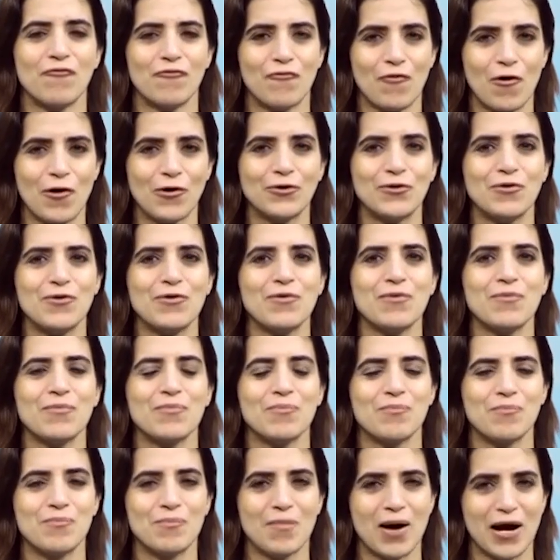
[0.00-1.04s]
follow
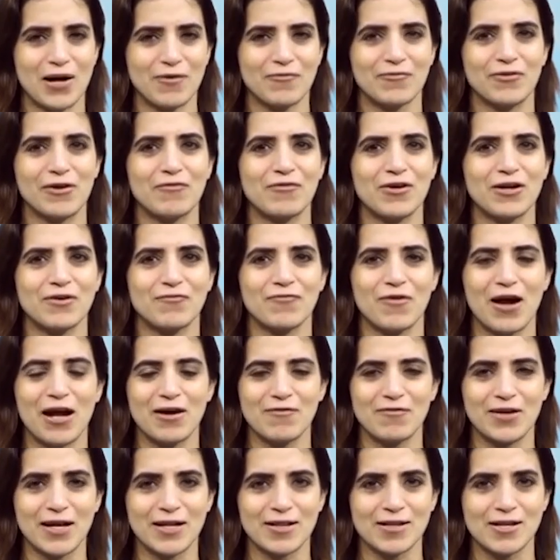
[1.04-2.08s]
my favorite
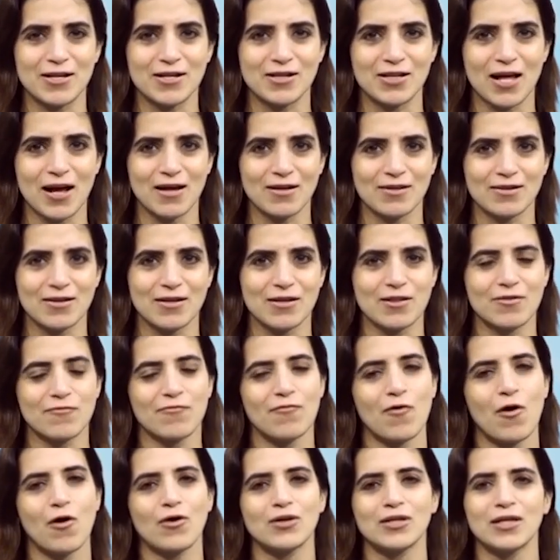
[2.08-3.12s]
5 exercises
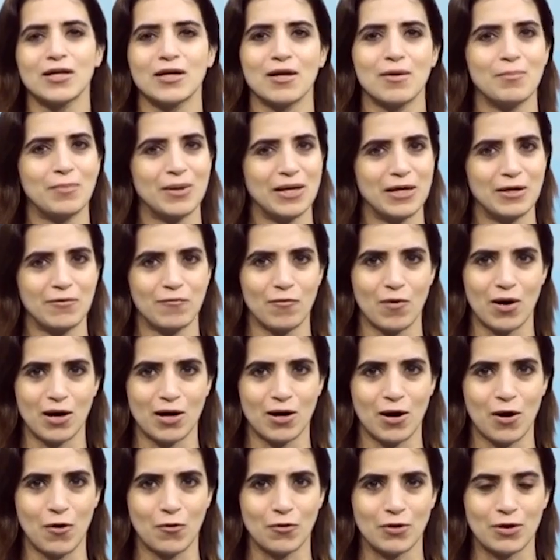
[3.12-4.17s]
for the complete
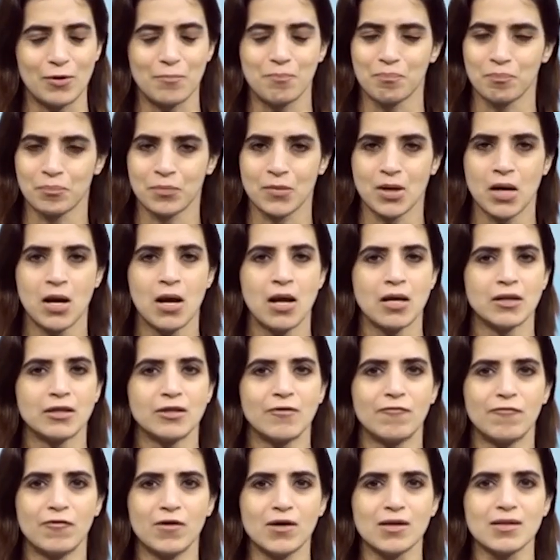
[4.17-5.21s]
workout.
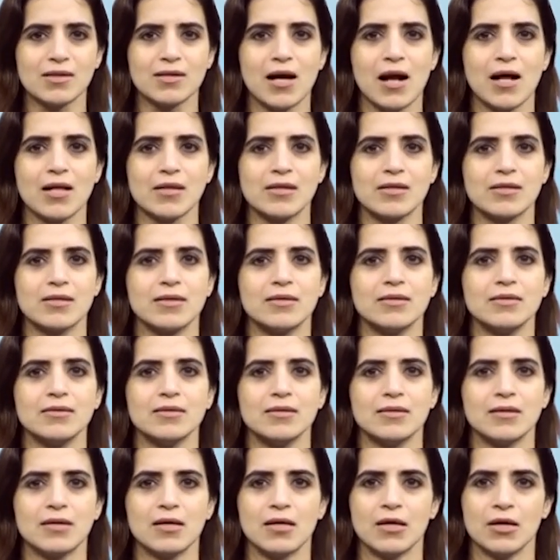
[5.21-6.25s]
The first asan
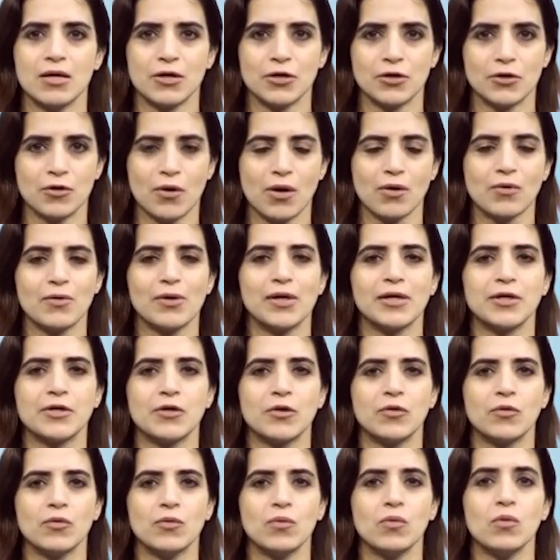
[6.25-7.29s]
you are going
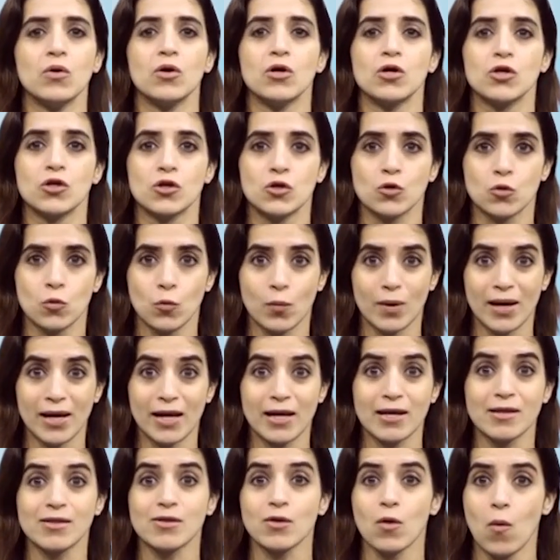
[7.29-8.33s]
to do,
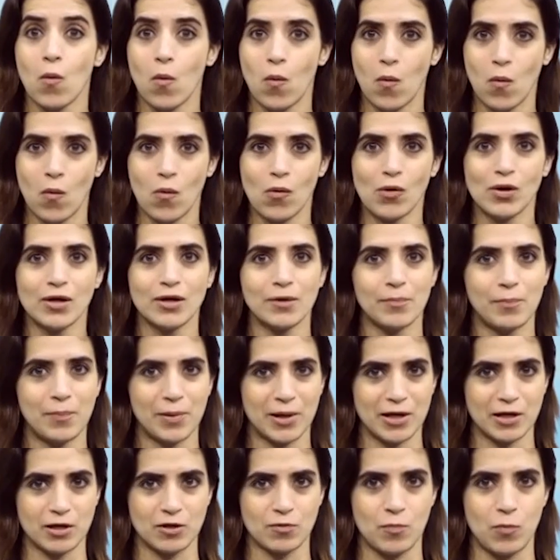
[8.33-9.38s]
squeeze hold
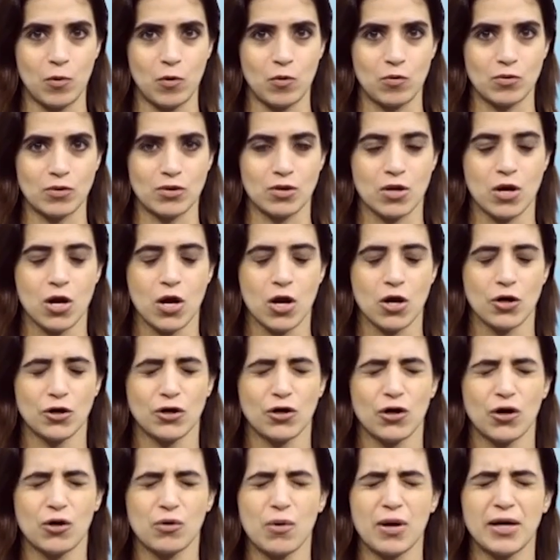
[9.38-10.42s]
breath pose.
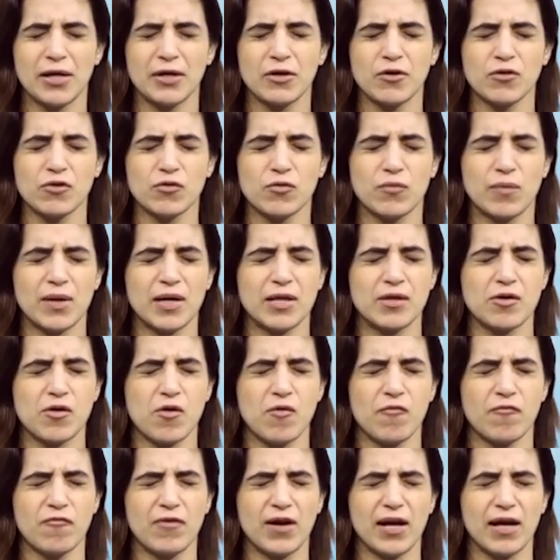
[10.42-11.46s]
You are going to squeeze
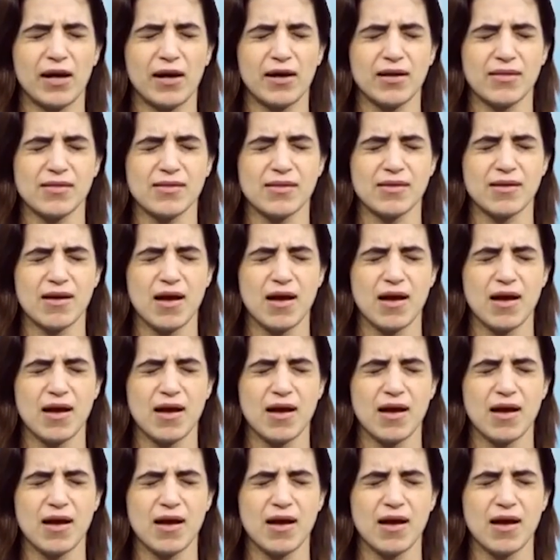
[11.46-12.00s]
your face